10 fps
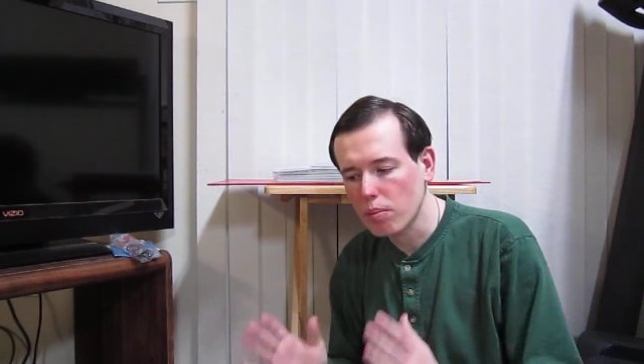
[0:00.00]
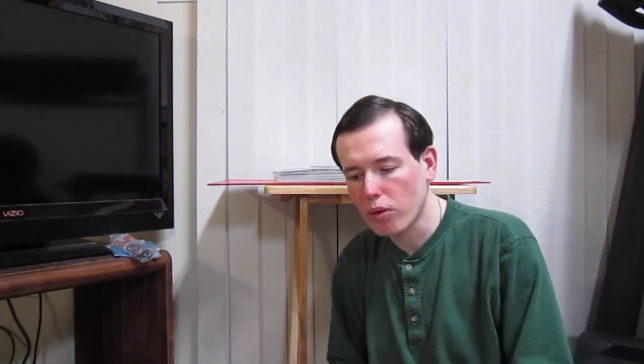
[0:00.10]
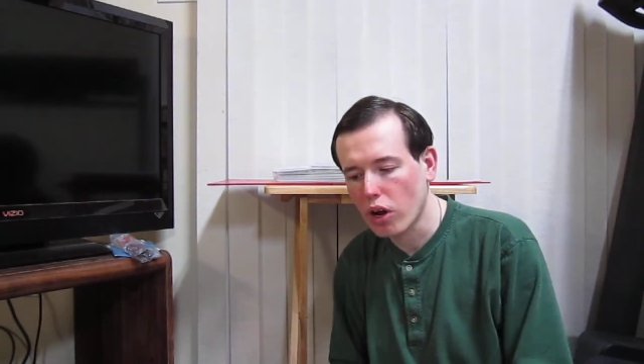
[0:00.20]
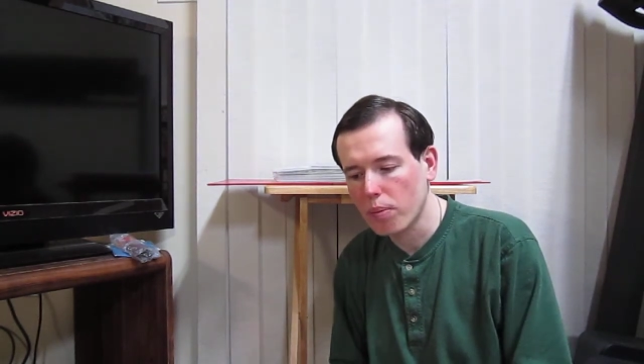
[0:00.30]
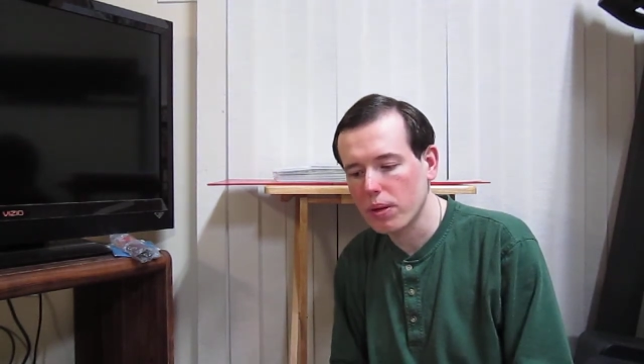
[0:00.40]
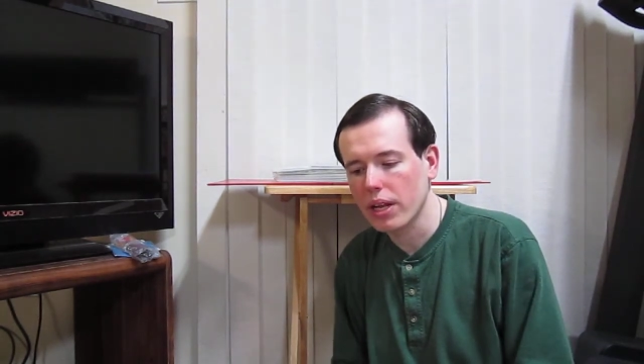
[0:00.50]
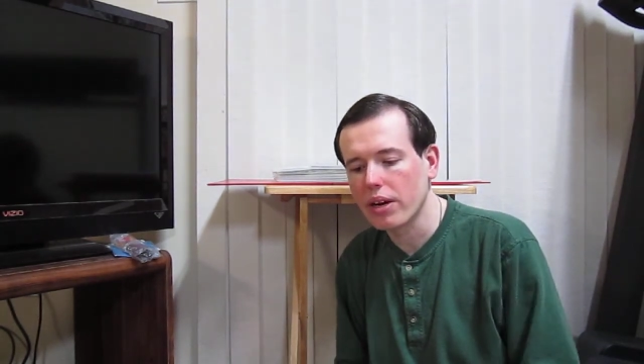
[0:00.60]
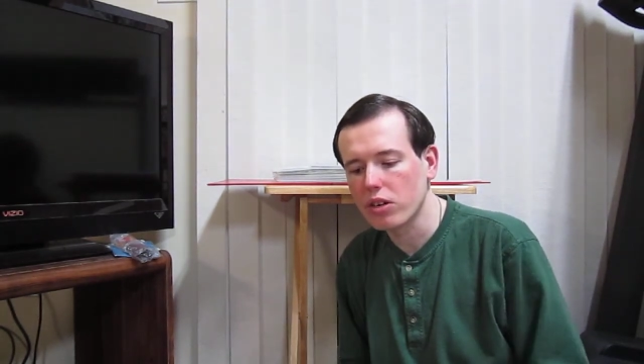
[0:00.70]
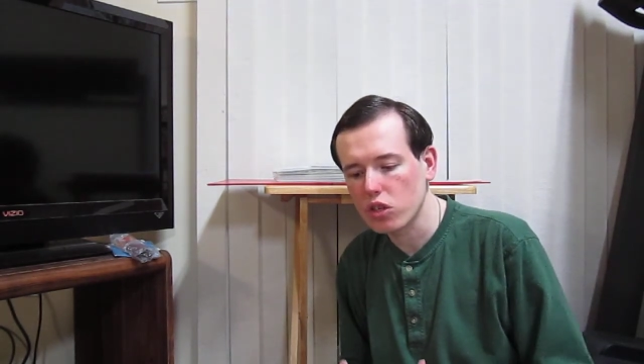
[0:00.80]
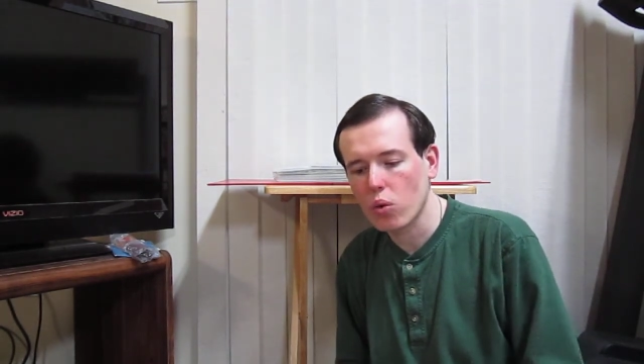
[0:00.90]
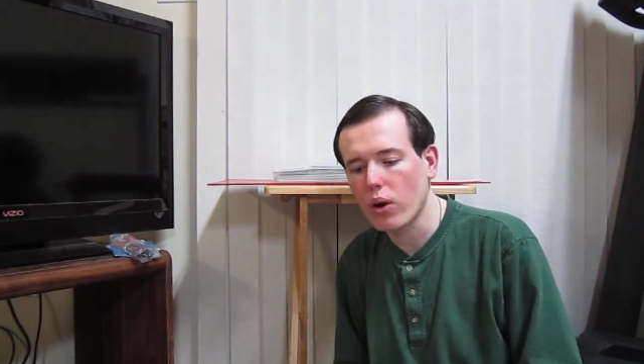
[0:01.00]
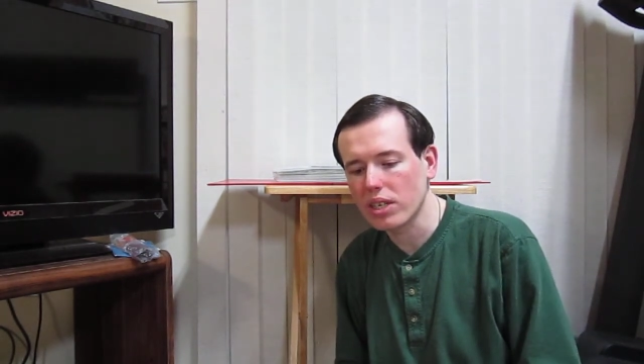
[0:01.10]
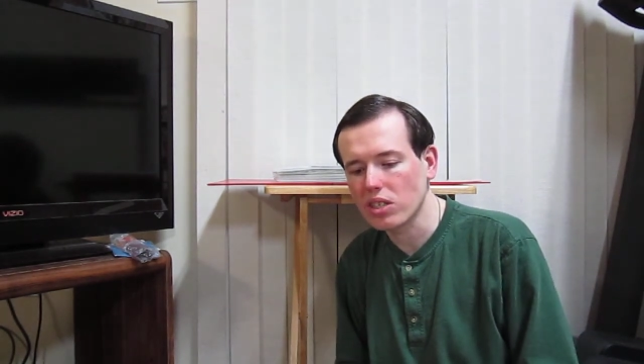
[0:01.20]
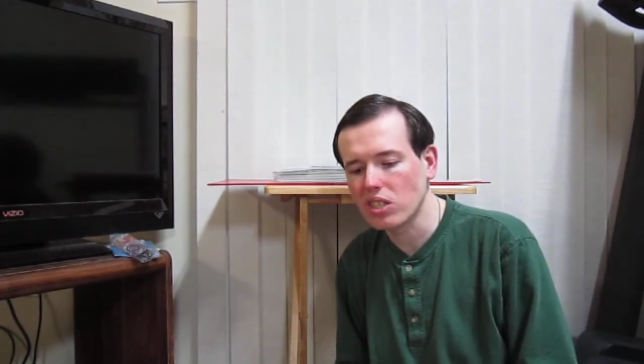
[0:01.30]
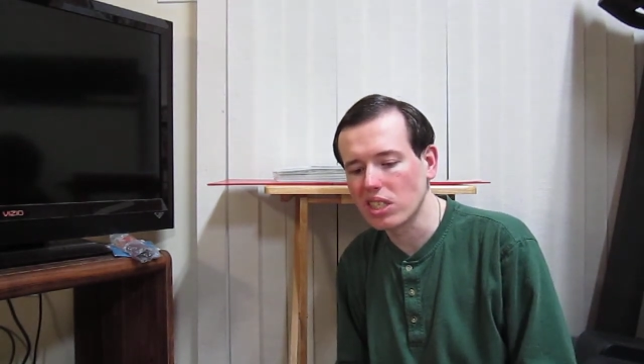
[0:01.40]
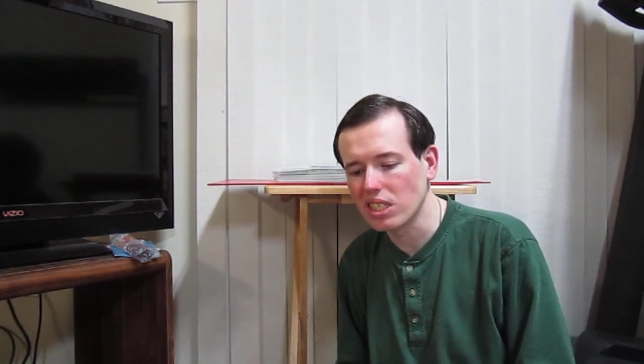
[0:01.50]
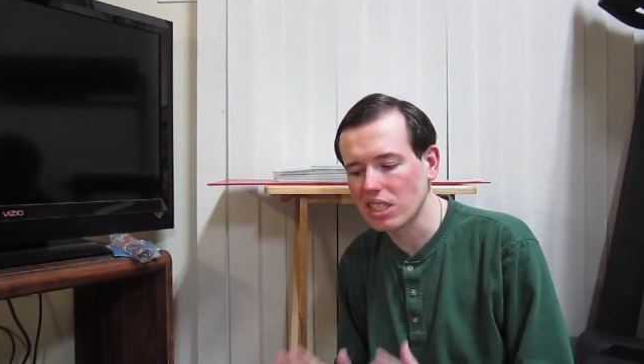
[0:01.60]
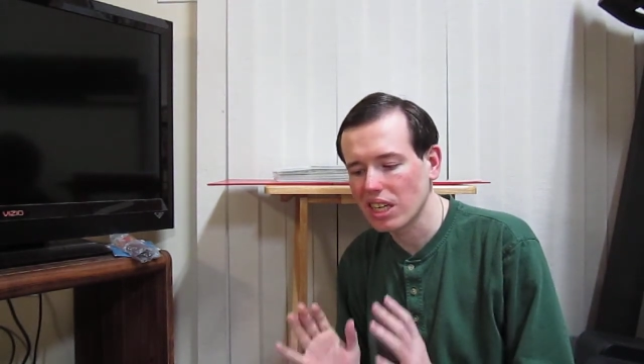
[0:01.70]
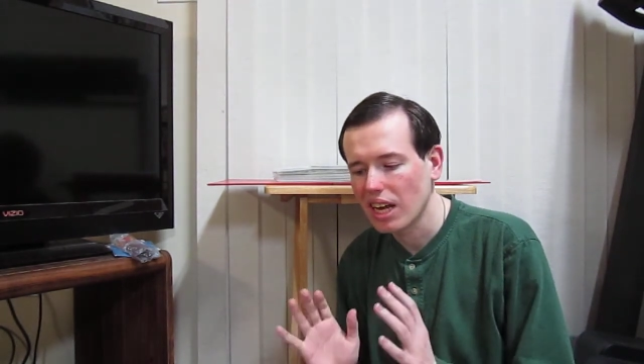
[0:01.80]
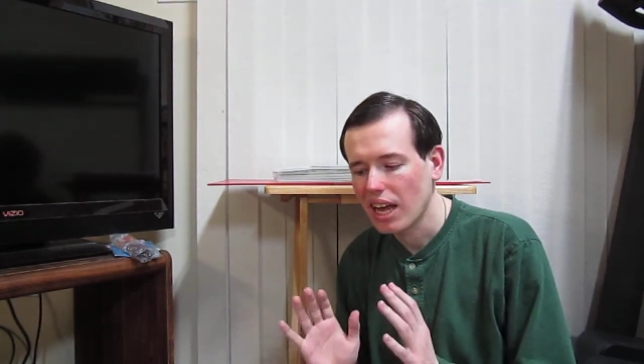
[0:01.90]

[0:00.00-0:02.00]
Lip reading: ball players questions,